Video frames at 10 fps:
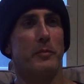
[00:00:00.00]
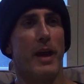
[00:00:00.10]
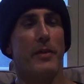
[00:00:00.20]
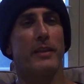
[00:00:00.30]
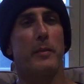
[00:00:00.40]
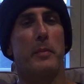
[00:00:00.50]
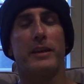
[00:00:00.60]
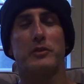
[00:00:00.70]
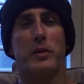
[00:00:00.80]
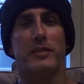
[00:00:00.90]
I think the
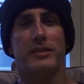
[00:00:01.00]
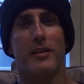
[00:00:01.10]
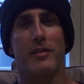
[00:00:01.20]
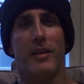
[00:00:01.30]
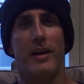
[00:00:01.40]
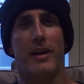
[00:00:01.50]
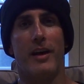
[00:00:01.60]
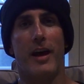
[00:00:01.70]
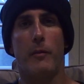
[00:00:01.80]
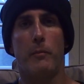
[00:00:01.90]
biggest reason is
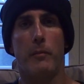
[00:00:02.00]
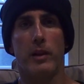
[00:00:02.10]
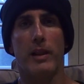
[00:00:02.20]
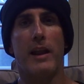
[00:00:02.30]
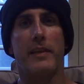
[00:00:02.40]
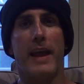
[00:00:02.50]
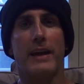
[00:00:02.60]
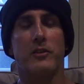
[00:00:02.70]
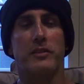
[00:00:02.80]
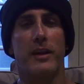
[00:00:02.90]
a lot of the
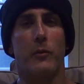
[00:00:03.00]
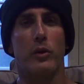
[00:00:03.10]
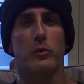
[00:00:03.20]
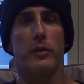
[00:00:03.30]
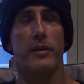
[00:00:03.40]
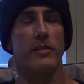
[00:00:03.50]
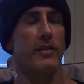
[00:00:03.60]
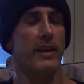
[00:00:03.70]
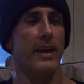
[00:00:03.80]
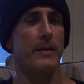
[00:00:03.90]
actors that worked with us,
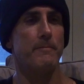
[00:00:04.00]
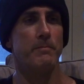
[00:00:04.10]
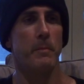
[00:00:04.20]
they